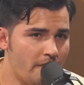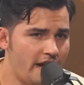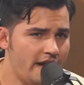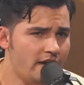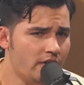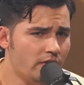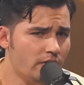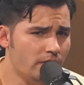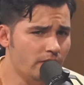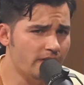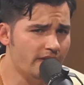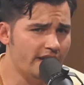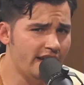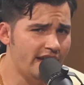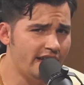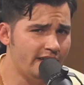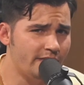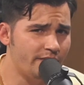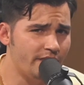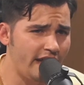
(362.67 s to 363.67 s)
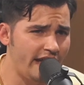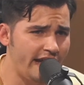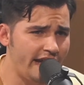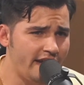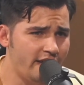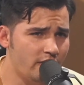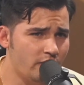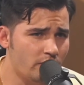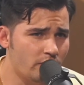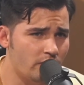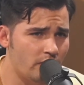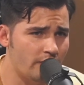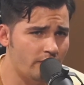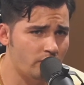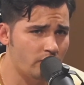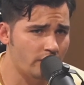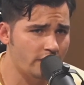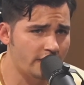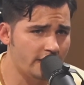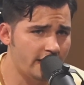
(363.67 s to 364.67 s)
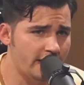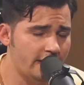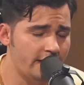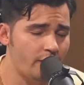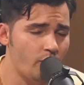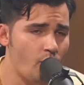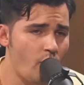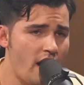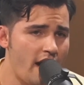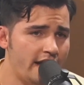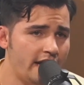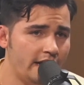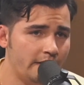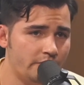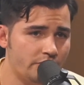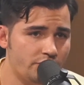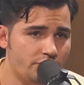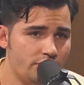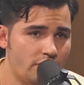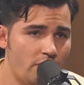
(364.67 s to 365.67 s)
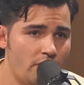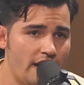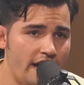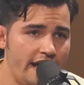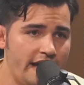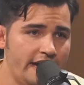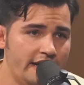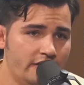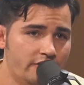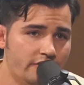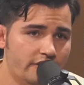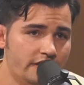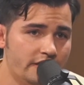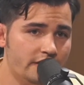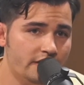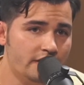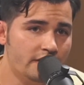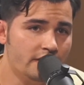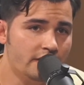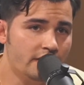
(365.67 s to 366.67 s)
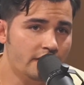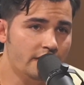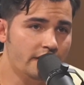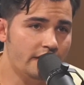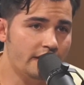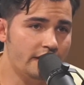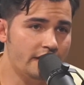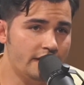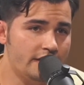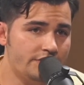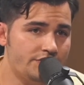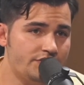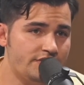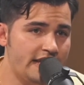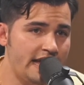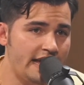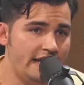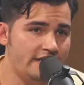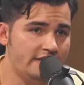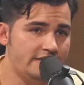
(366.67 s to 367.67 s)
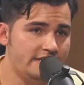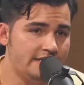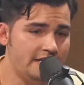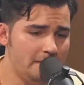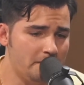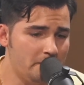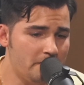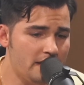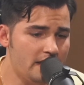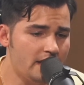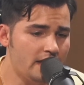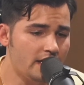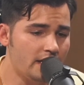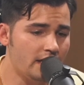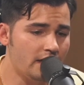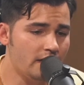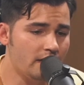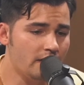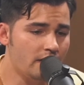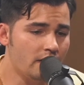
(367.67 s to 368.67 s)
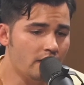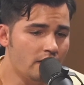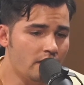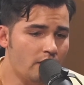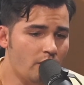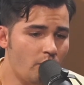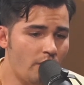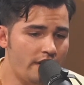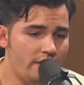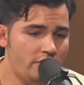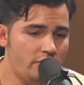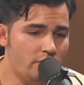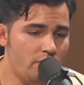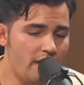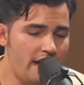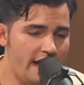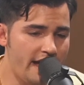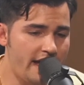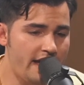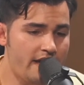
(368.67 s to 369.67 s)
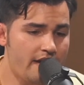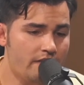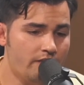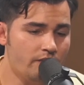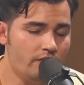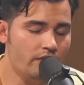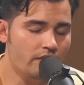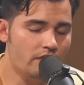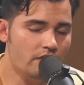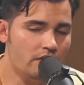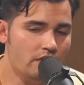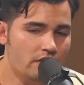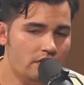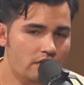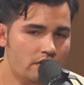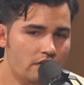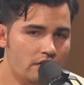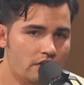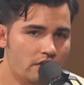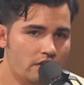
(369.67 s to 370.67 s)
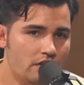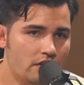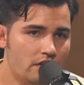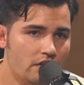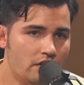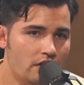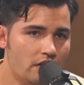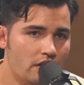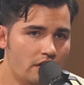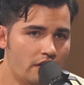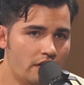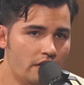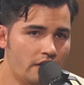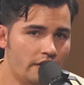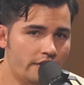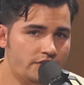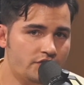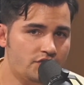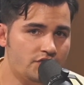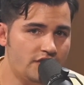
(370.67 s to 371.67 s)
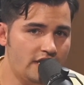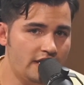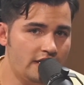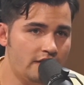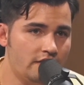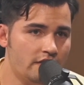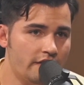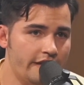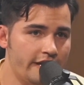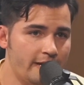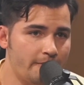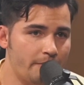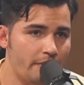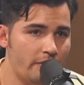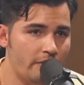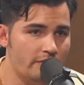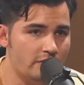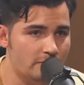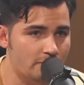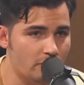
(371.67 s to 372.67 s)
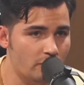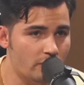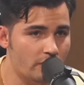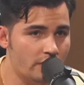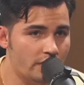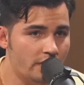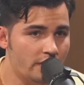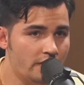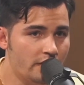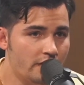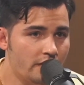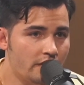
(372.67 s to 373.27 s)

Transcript: my whole kind of angle of looking at it and why I was so angry is that to me, when you have a city like Baltimore,